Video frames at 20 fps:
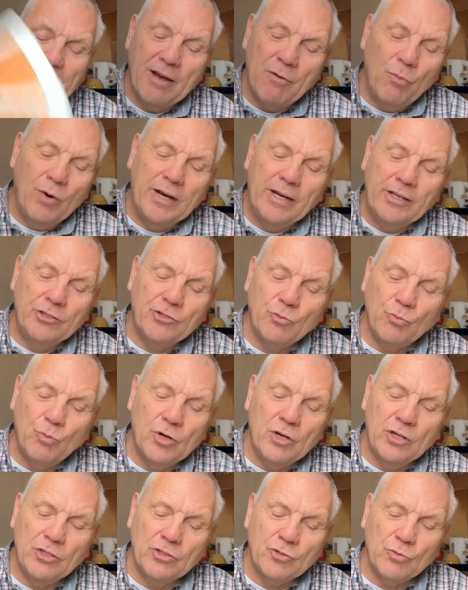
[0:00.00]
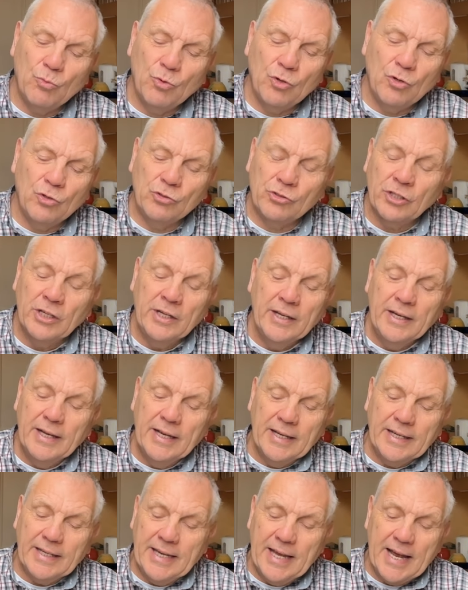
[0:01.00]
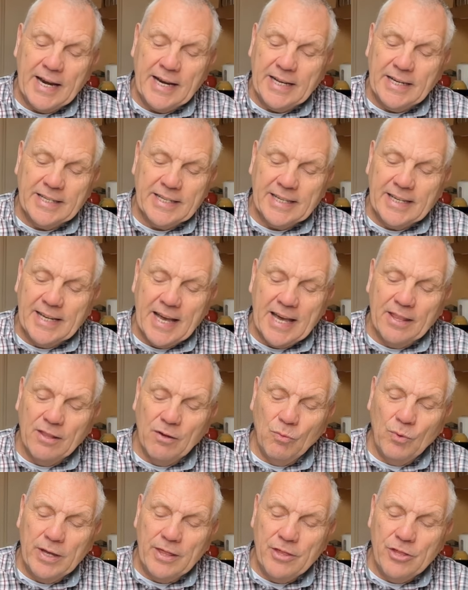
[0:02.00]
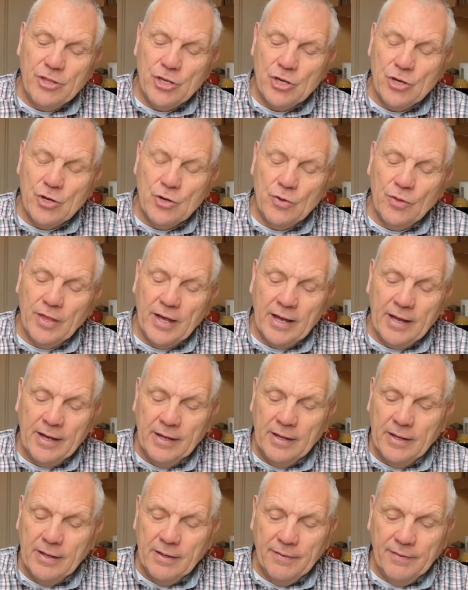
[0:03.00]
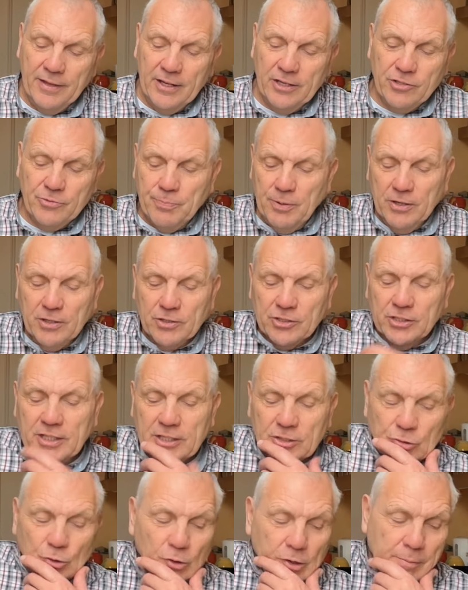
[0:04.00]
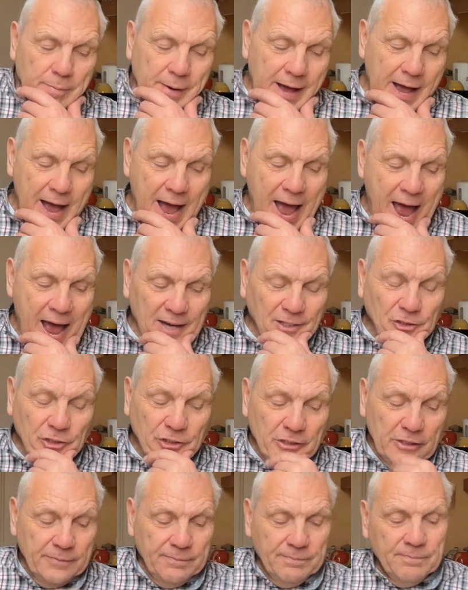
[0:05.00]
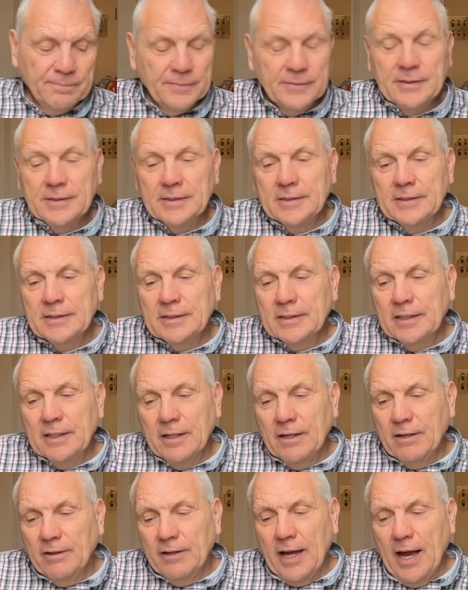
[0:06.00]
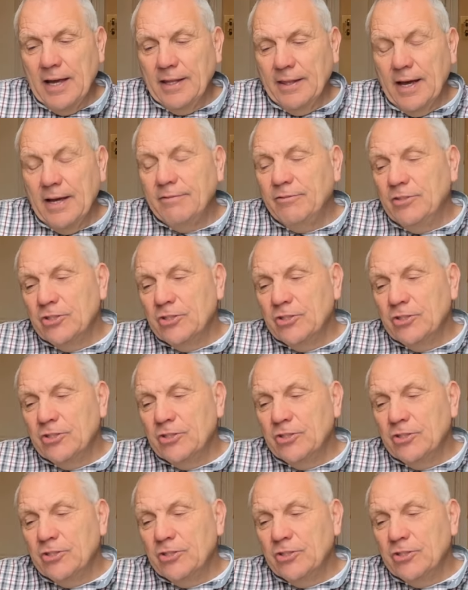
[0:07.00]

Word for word: They're willing to work towards getting together with you. They, this person is all about action. Okay, they've